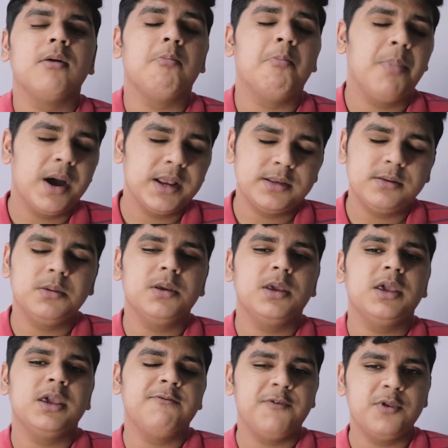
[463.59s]
but
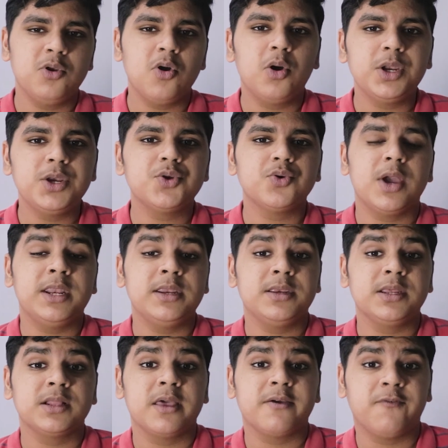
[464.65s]
if you're not into
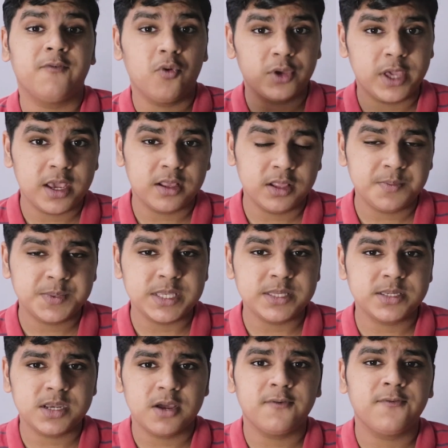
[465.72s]
editing like 4K clips and
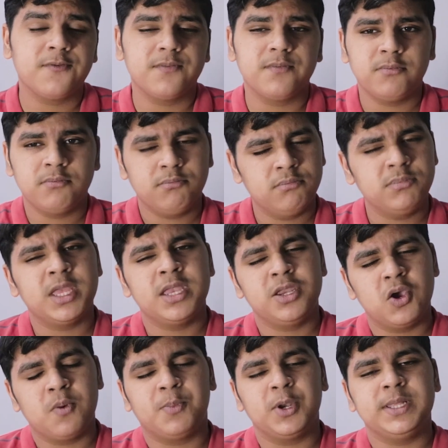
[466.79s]
stuff, then
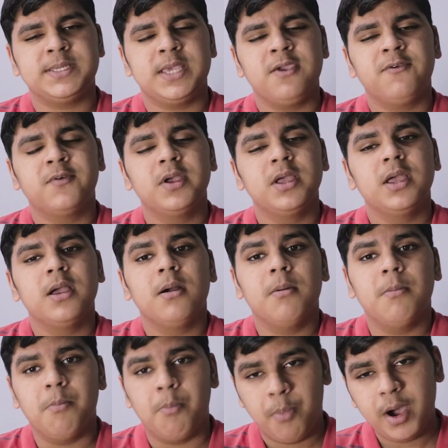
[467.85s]
you're pretty safe.
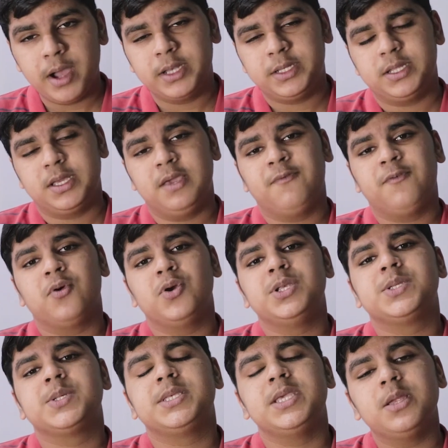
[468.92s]
But if you're
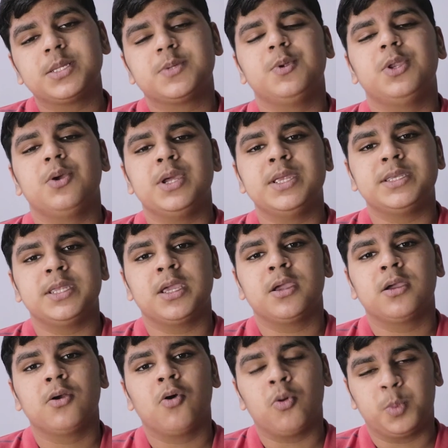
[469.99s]
into serious video editing
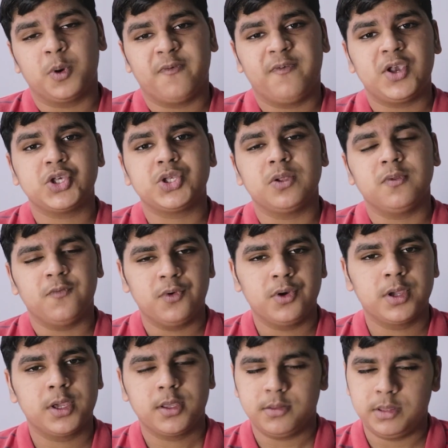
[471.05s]
or professional
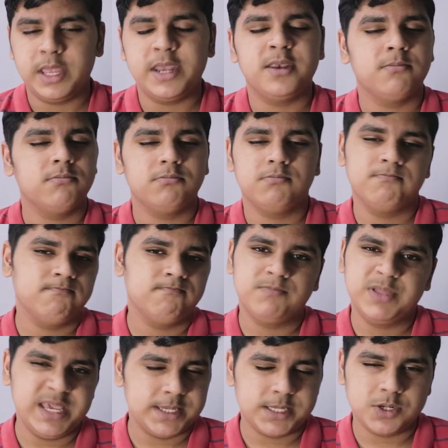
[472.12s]
work, then
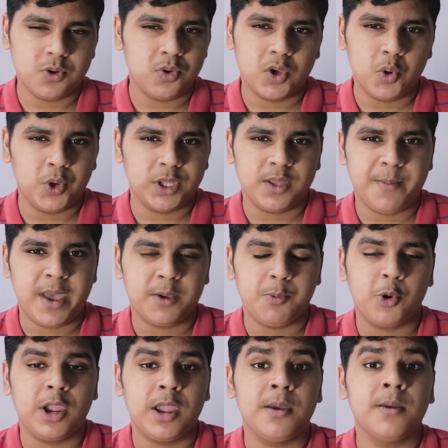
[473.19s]
please don't go with the
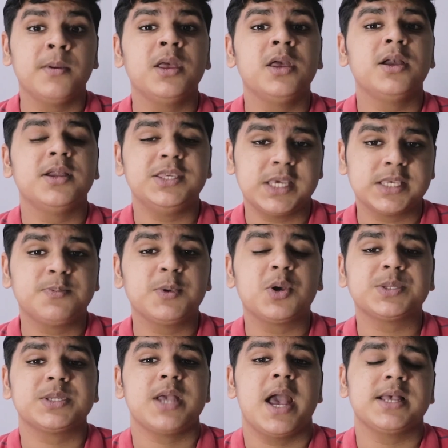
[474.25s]
MacBook Air just
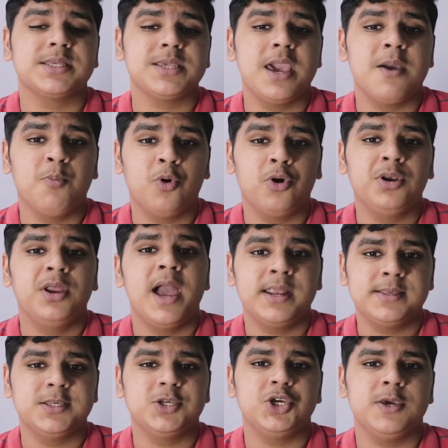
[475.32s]
because it has the M1 and
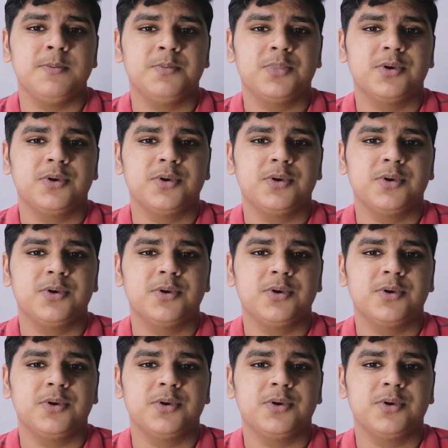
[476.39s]
it's cheap.